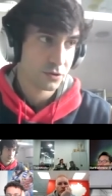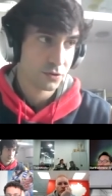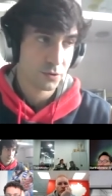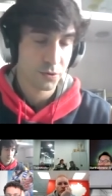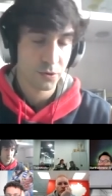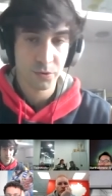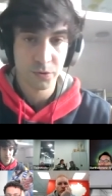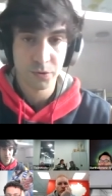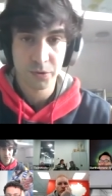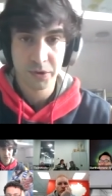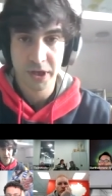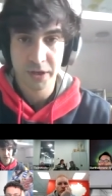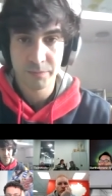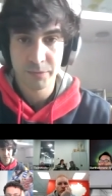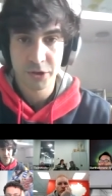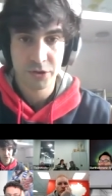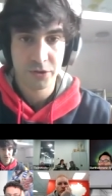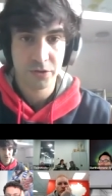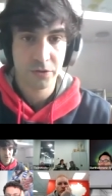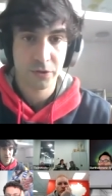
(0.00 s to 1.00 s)
So you can
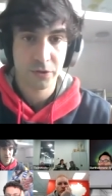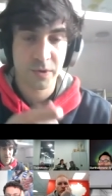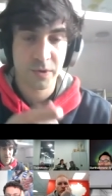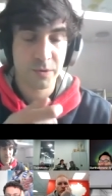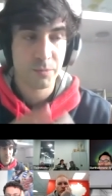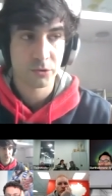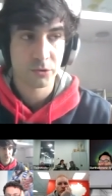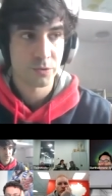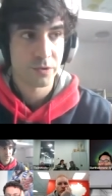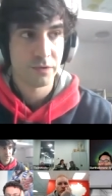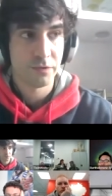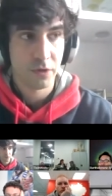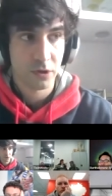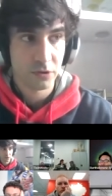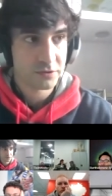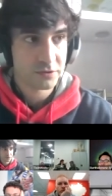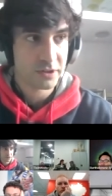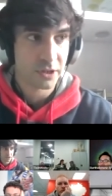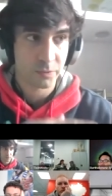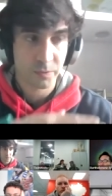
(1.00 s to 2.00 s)
measure 3.3
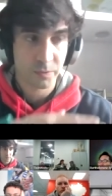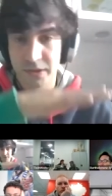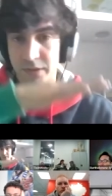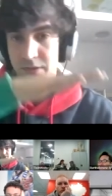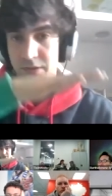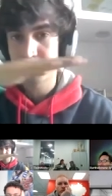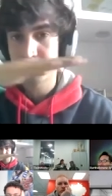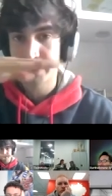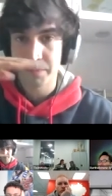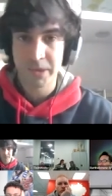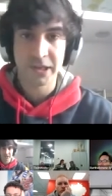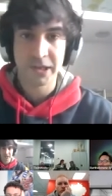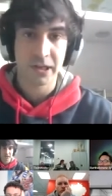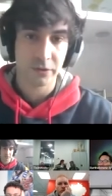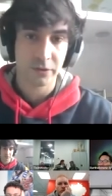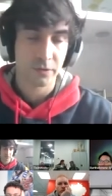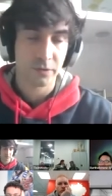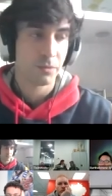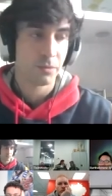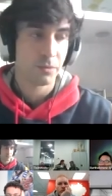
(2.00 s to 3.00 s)
volts that will remain
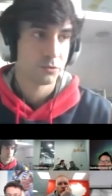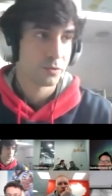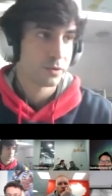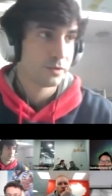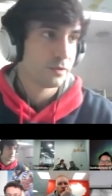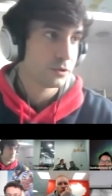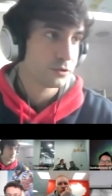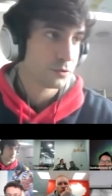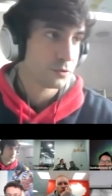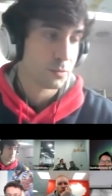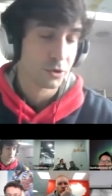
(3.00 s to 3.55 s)
at 3.3 volts,